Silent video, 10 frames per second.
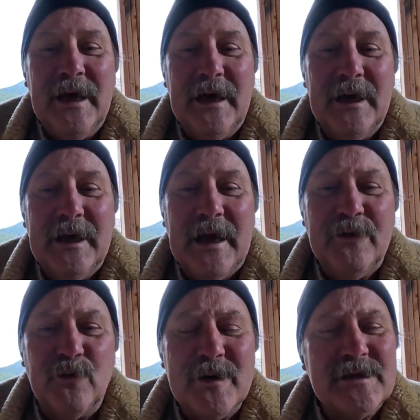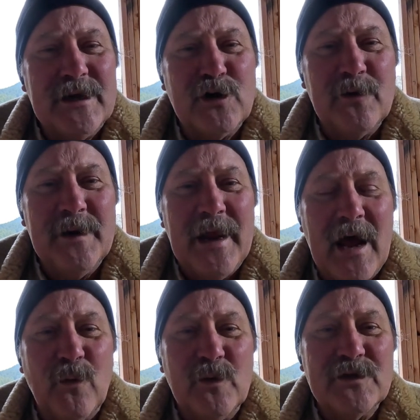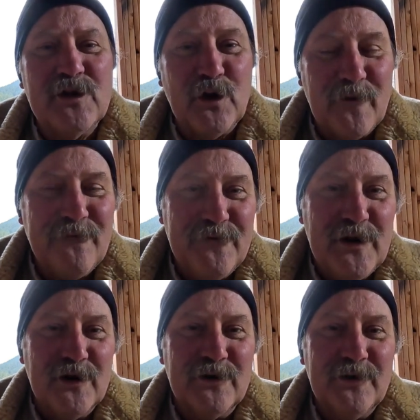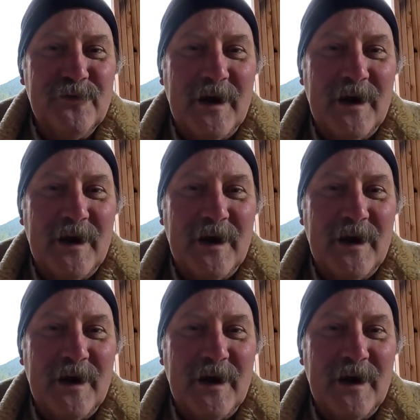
And the reason they turned me down was their fear